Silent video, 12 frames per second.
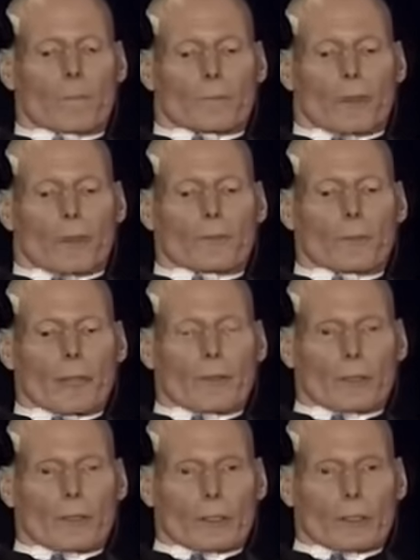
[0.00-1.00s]
it's
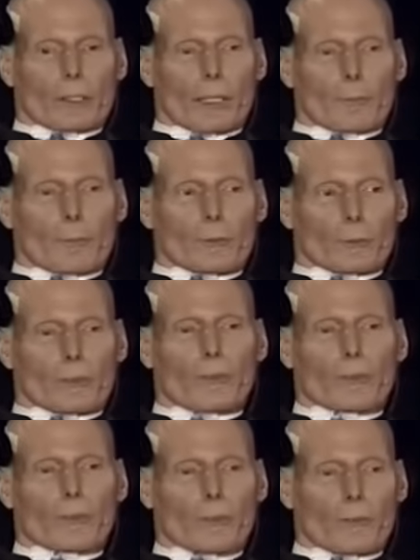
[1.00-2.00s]
amazing how much
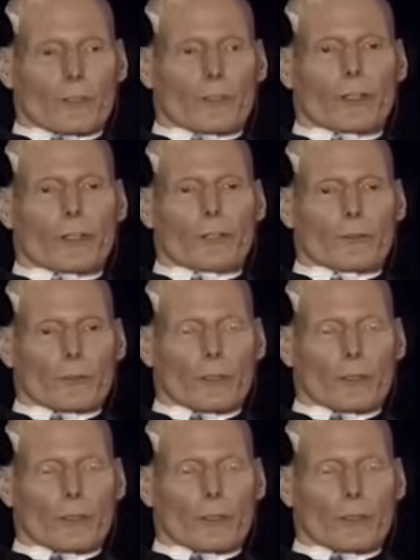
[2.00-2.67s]
resistance there is